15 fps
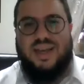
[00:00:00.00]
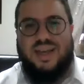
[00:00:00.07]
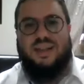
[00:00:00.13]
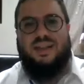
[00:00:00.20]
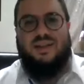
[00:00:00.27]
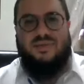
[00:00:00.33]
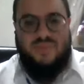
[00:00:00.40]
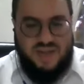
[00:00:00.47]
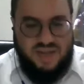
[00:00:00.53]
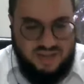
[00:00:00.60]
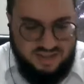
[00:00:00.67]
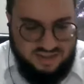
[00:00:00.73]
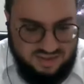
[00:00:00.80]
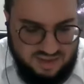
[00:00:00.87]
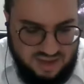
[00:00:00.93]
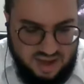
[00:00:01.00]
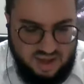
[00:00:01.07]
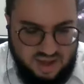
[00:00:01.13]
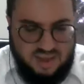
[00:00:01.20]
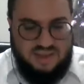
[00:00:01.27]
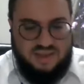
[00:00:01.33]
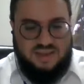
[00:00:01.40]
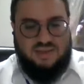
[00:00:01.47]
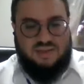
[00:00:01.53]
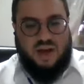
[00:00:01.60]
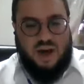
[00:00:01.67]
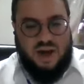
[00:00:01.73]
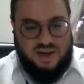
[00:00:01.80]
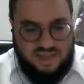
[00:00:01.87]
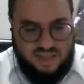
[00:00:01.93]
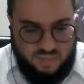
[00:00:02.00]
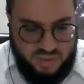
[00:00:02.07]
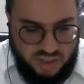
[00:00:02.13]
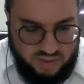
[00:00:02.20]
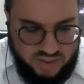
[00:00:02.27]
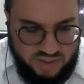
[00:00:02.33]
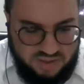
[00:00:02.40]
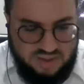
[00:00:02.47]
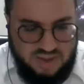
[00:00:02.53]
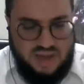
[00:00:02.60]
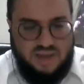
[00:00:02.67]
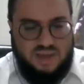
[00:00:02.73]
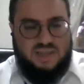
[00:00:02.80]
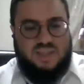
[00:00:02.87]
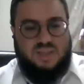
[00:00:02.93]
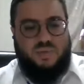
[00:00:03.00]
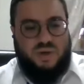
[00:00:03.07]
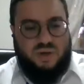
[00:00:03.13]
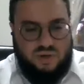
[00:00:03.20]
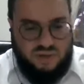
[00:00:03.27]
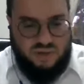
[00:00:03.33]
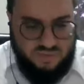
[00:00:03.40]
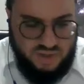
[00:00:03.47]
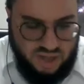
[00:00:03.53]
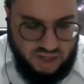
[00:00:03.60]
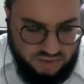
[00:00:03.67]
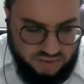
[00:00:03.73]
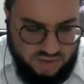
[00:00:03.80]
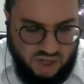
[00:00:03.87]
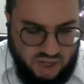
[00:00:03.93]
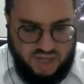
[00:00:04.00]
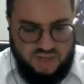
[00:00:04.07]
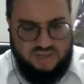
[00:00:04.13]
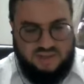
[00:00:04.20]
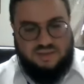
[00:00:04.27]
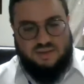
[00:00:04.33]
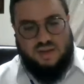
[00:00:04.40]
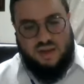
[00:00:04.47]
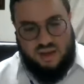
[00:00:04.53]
eliminates this haughty spirit, the spirit of the other gods,